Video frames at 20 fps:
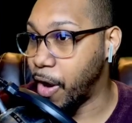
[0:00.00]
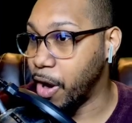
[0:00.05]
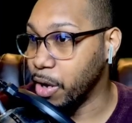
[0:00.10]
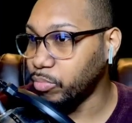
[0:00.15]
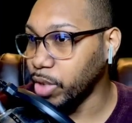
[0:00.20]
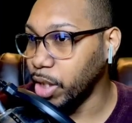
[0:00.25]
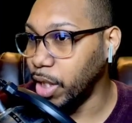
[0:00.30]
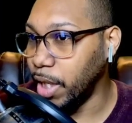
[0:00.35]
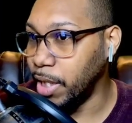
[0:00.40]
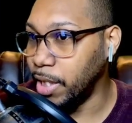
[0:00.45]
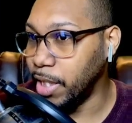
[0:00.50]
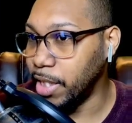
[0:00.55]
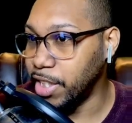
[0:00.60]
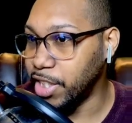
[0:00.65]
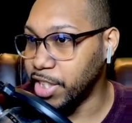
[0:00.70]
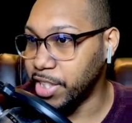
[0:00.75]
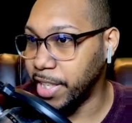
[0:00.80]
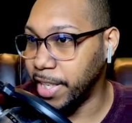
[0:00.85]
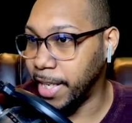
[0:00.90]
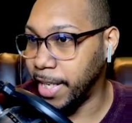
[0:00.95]
and then just
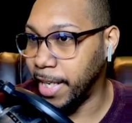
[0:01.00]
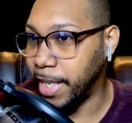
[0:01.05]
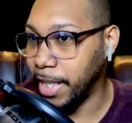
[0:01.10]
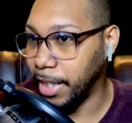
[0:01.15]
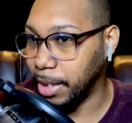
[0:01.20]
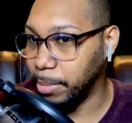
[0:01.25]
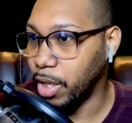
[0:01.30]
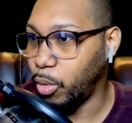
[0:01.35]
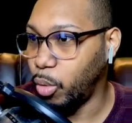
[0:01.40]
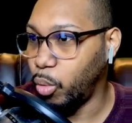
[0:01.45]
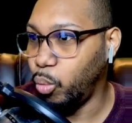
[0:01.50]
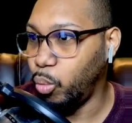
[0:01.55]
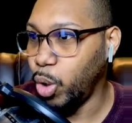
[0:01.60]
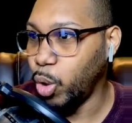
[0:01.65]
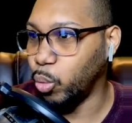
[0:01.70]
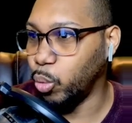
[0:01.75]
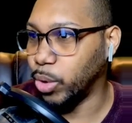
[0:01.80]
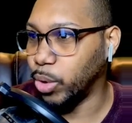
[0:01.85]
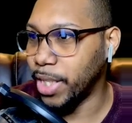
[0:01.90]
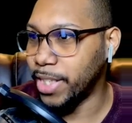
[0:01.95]
kill him. Woo,
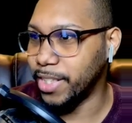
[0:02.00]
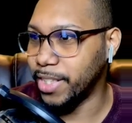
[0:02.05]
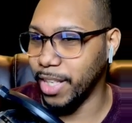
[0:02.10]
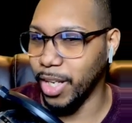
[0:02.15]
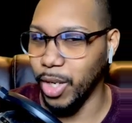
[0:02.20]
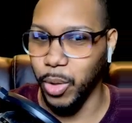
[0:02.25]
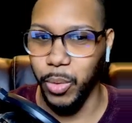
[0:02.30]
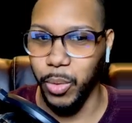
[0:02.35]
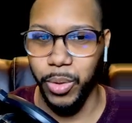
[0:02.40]
let's go.